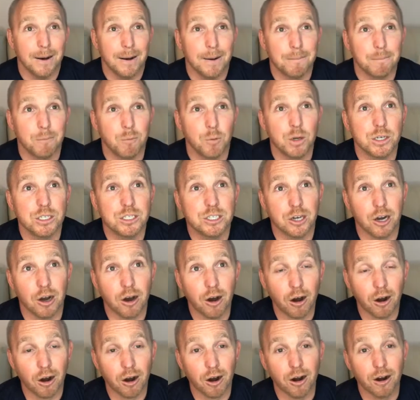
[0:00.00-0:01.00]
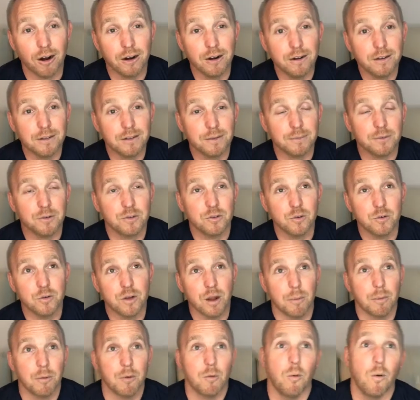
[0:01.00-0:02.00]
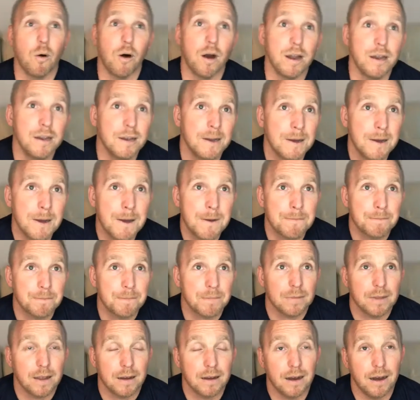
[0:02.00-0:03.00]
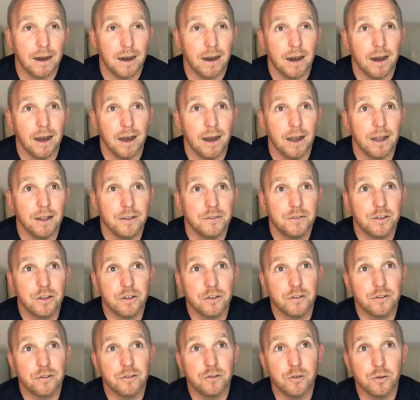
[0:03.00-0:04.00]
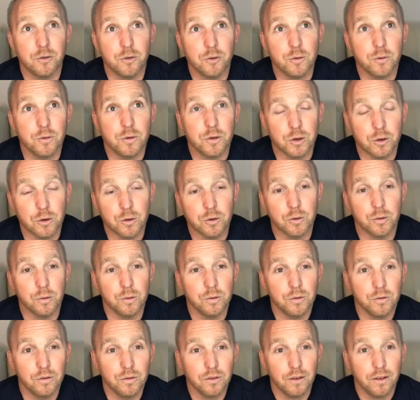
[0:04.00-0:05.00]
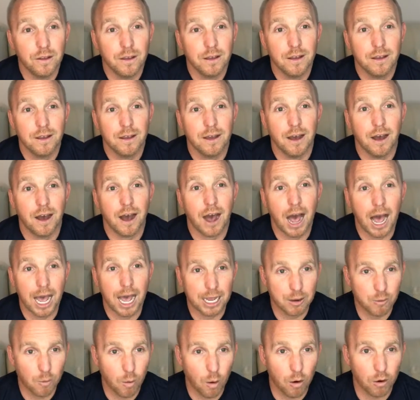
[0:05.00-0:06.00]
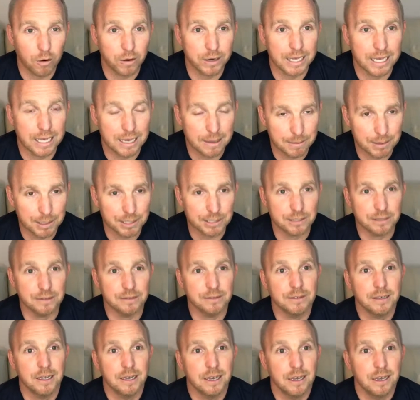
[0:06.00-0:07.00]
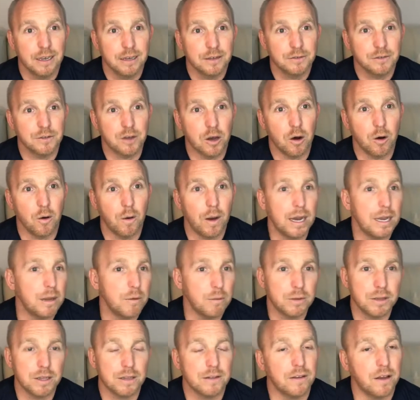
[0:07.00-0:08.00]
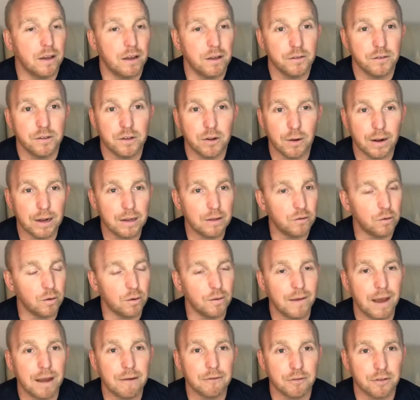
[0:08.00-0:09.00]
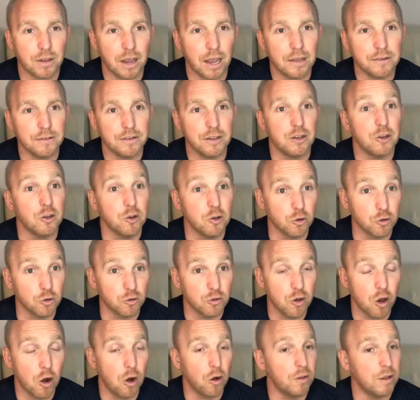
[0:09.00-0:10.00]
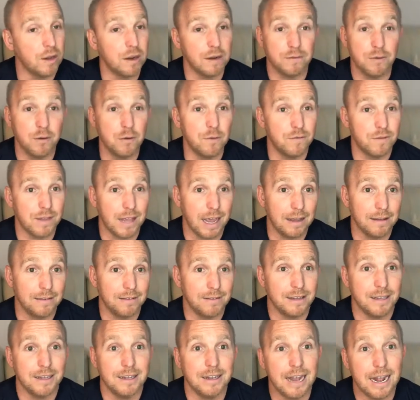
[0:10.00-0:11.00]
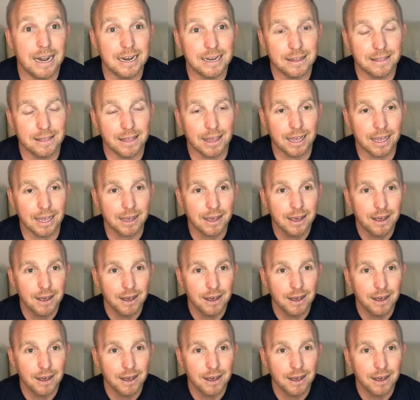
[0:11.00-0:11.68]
which are, let's do number 1, to use high quality images. So anyone that does any sort of advertising, you'll know that if you've tested anything,